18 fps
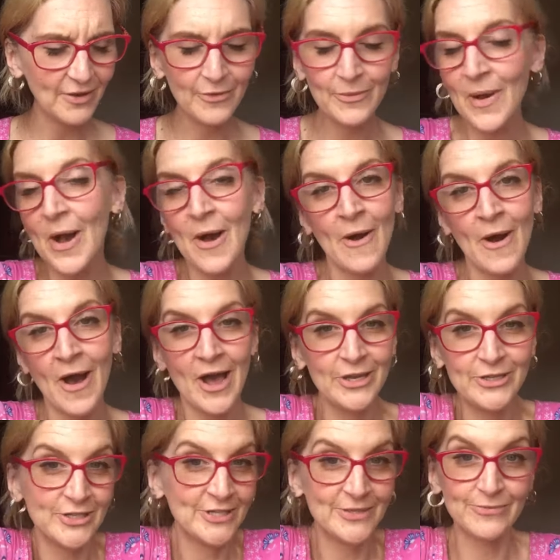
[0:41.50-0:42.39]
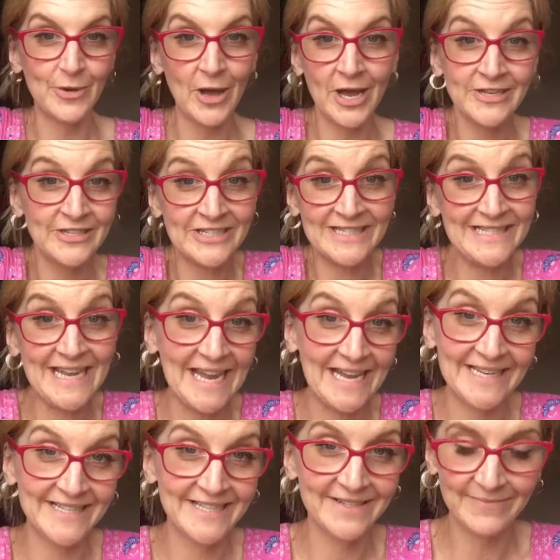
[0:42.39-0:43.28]
well, I just
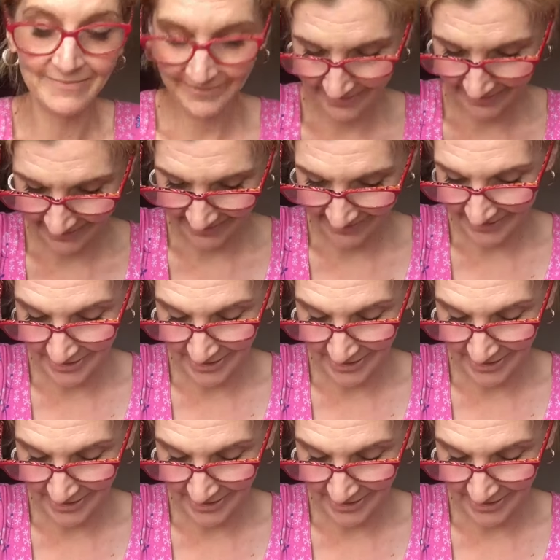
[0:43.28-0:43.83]
did, because